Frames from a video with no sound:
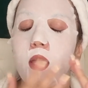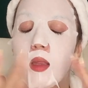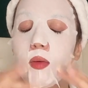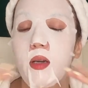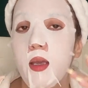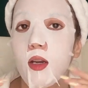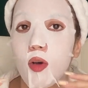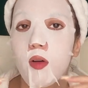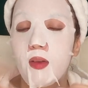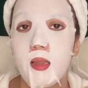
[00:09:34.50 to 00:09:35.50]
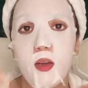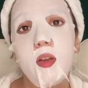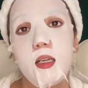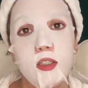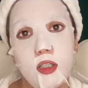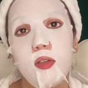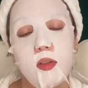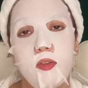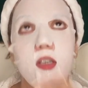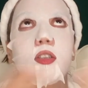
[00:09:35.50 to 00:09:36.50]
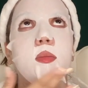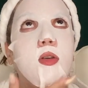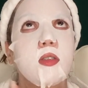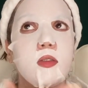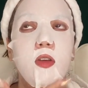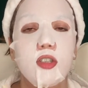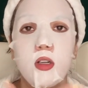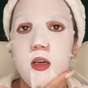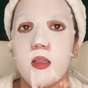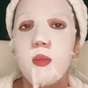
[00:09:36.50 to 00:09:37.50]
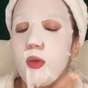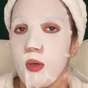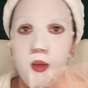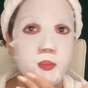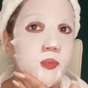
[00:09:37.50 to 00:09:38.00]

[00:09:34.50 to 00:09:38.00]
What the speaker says: I will take it off and then we'll continue the facial because facial khatam nahi hua hai.